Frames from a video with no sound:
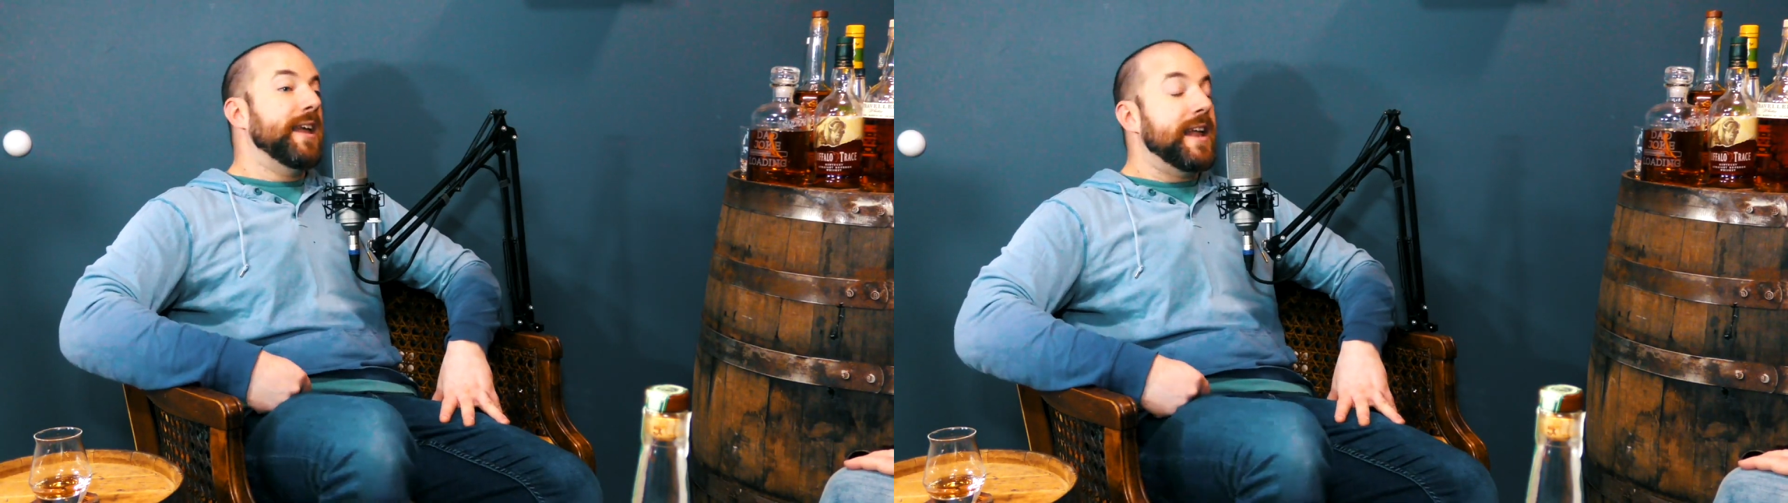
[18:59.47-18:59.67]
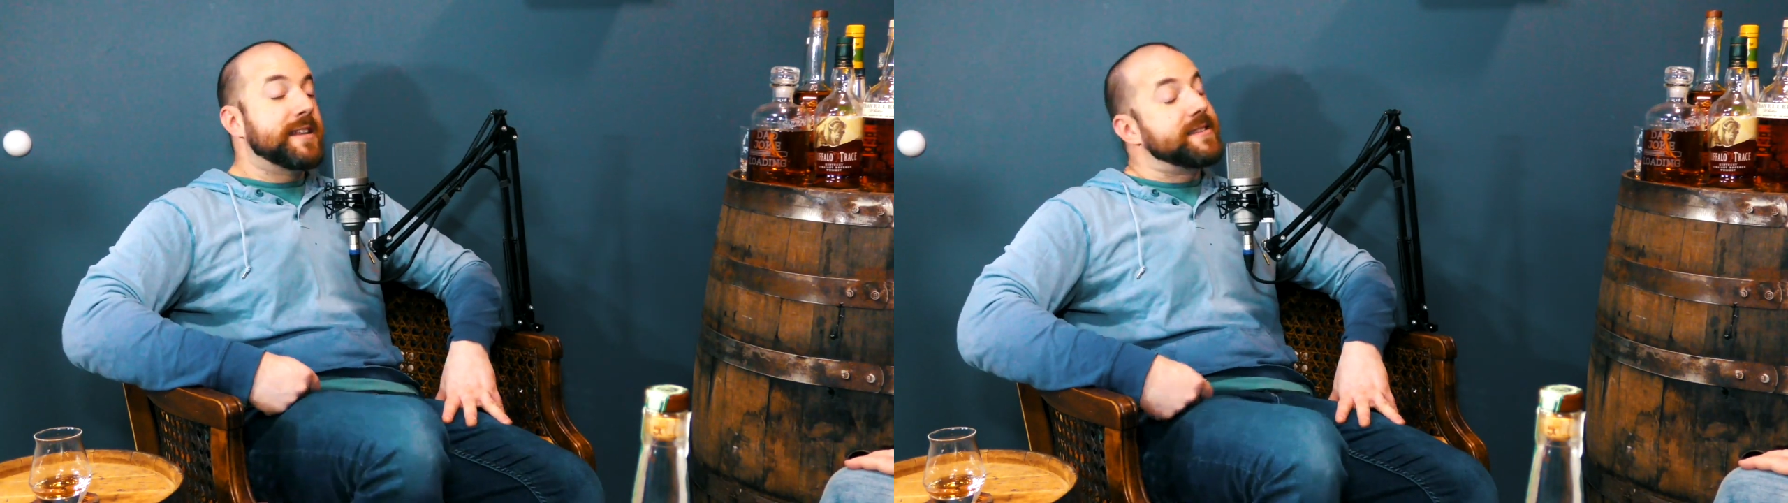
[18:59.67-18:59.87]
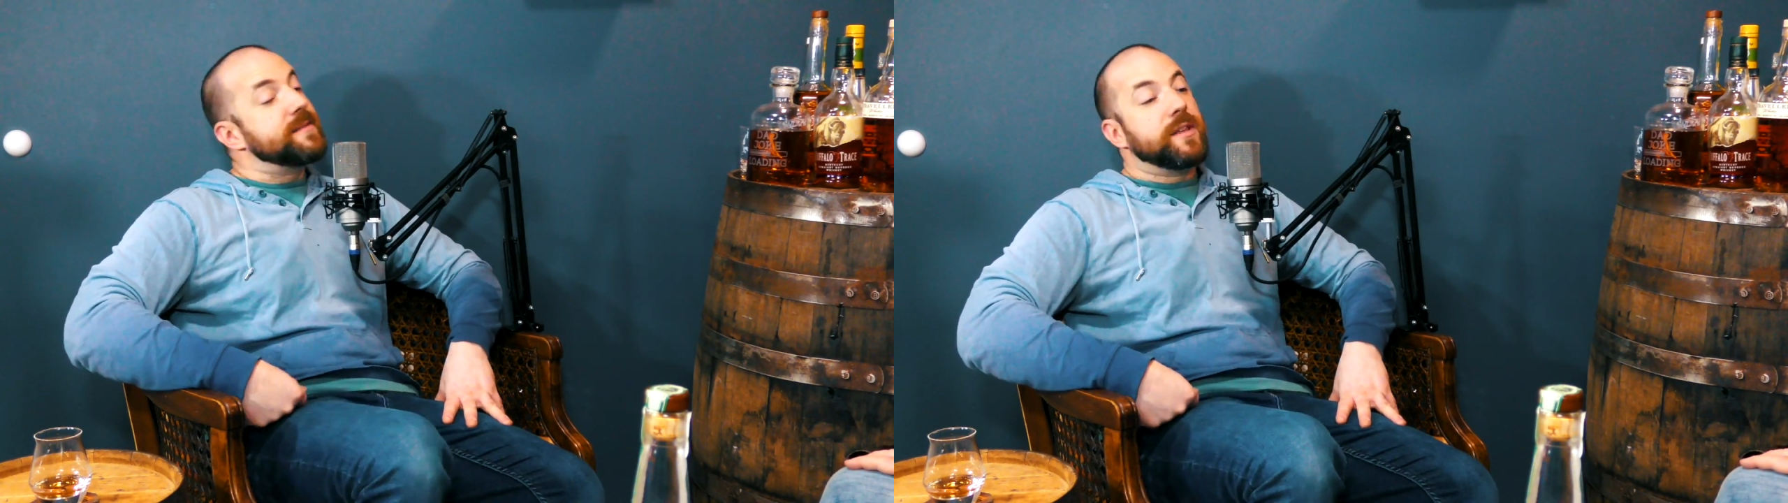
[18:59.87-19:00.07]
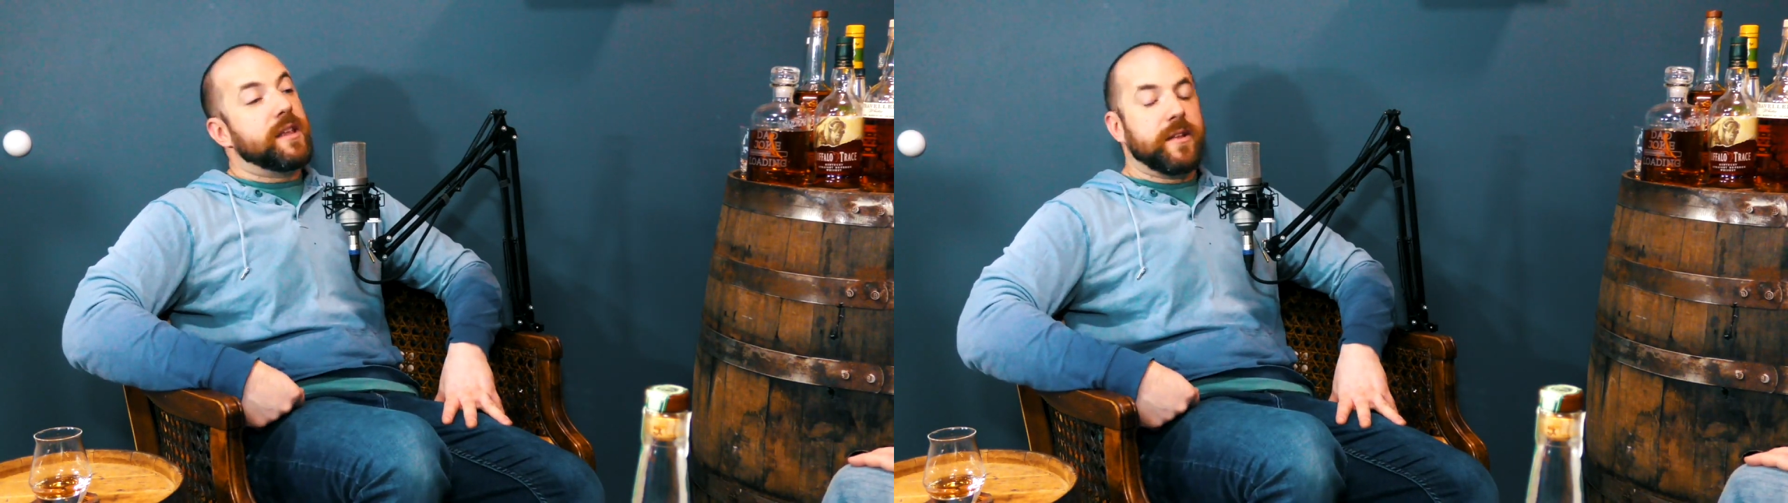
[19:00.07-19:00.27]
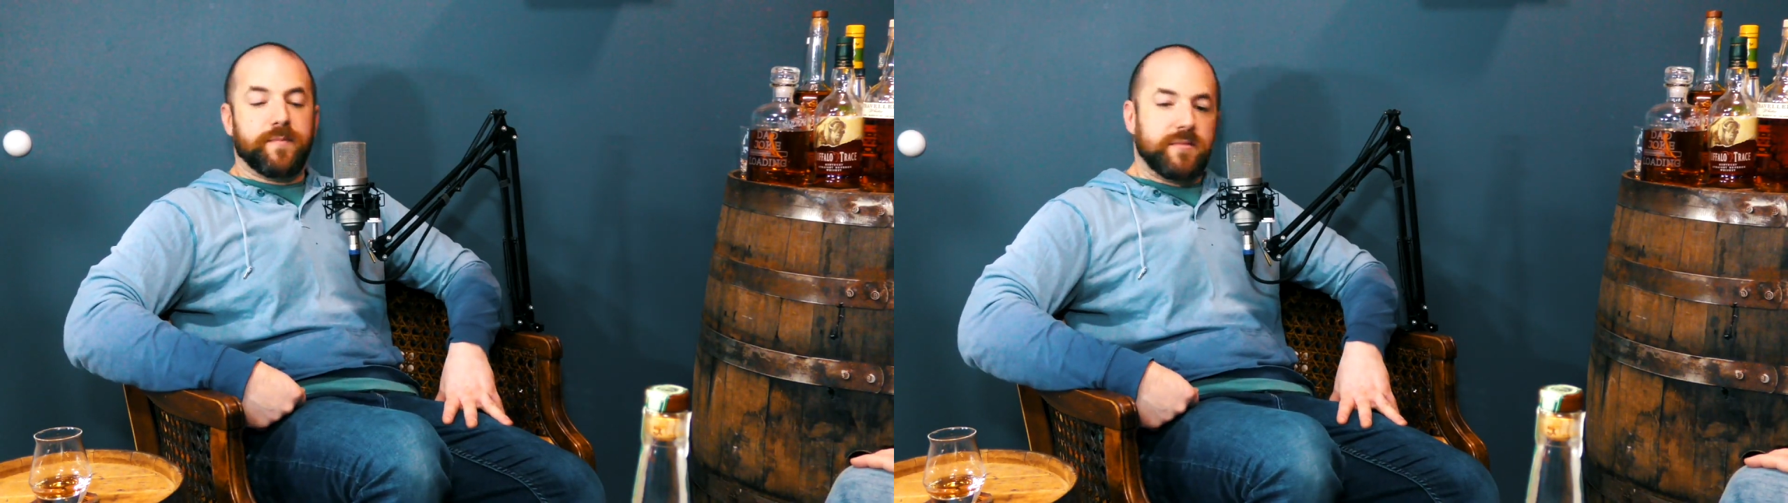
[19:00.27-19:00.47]
It's
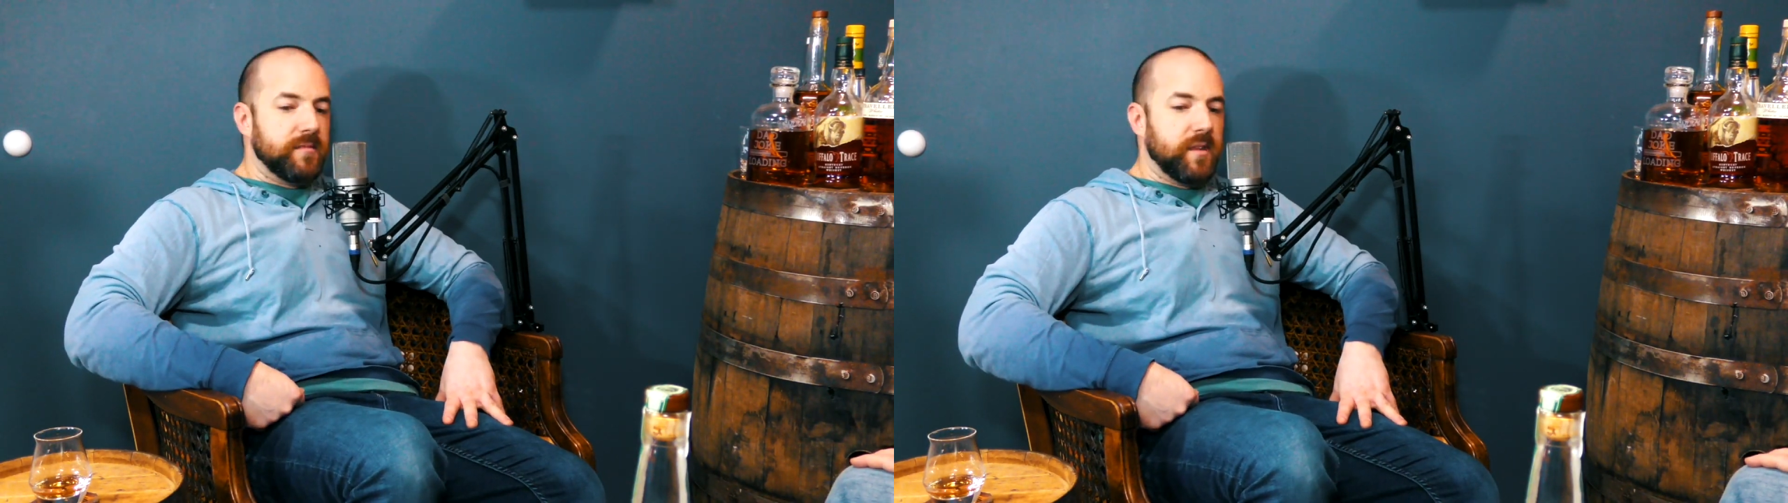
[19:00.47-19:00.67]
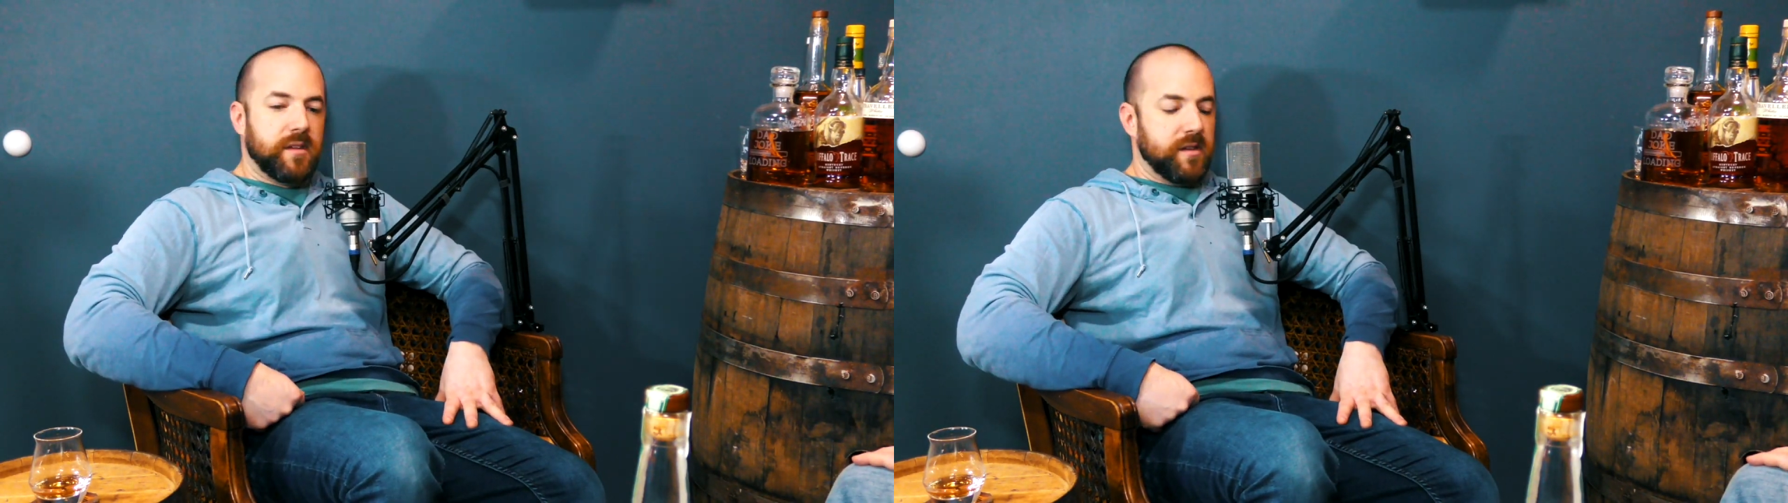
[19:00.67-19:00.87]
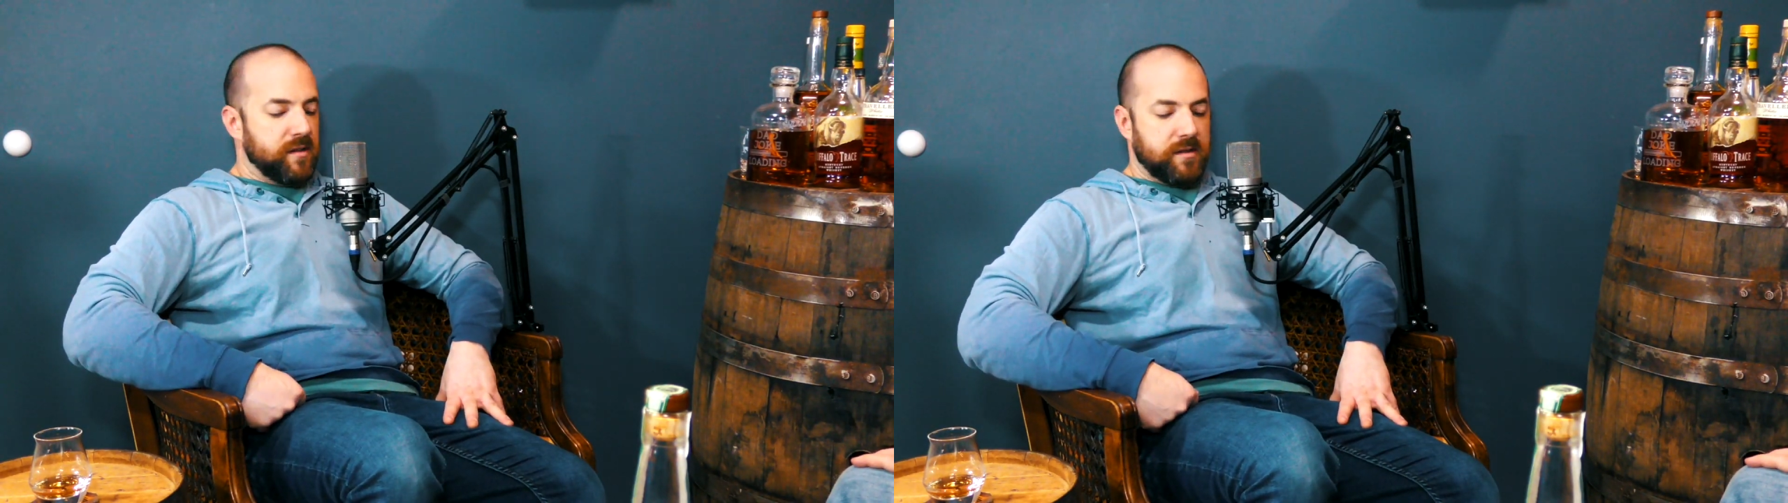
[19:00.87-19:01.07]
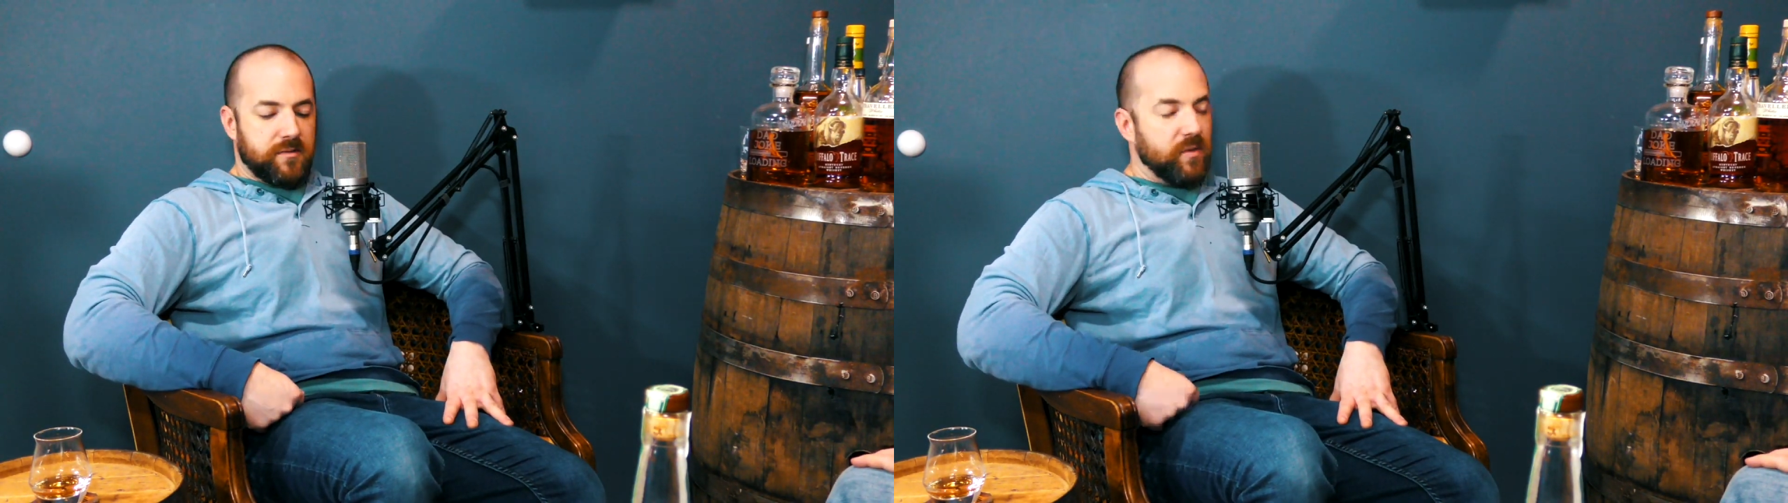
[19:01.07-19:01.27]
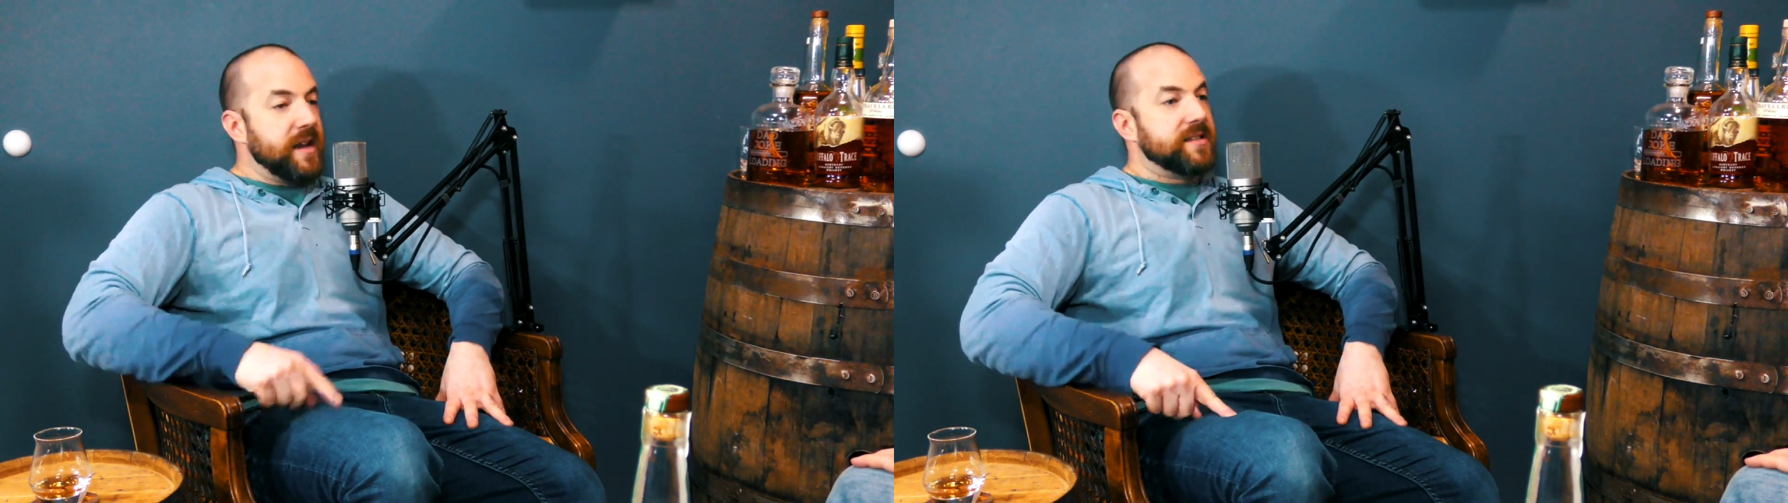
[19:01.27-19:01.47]

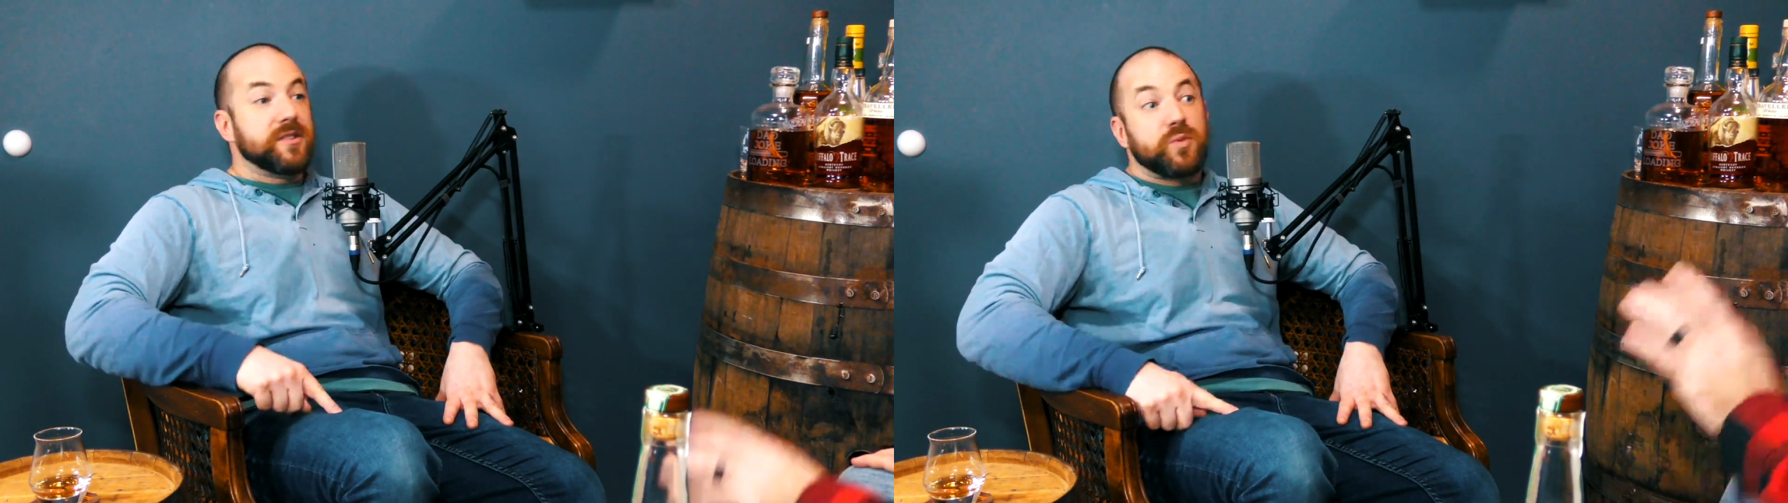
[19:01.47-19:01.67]
rice is